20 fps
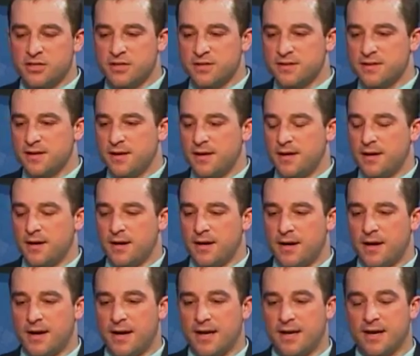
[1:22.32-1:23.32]
just,
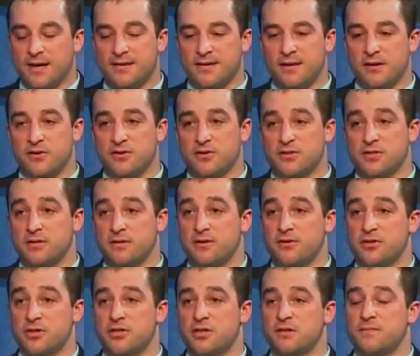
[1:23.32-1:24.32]
I guess there should